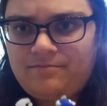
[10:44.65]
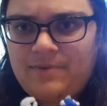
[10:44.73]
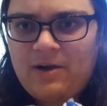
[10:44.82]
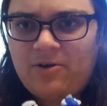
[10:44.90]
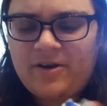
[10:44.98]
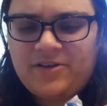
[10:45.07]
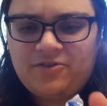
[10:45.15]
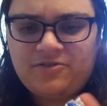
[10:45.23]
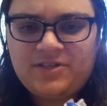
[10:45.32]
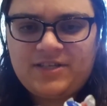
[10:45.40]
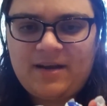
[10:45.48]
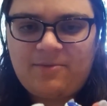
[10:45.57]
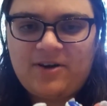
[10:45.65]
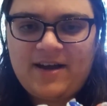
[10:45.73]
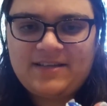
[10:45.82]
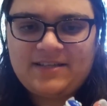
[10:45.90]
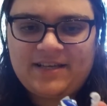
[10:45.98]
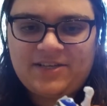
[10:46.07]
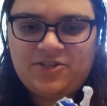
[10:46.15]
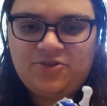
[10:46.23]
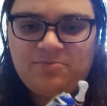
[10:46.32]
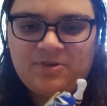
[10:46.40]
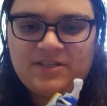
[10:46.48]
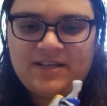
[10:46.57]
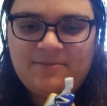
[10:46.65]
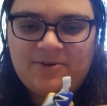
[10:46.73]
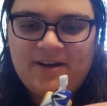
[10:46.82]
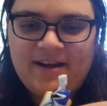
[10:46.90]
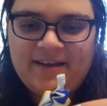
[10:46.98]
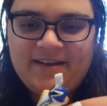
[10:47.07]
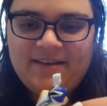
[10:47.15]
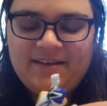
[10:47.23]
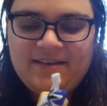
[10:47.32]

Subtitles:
Power Rangers Samurai / Super Samurai.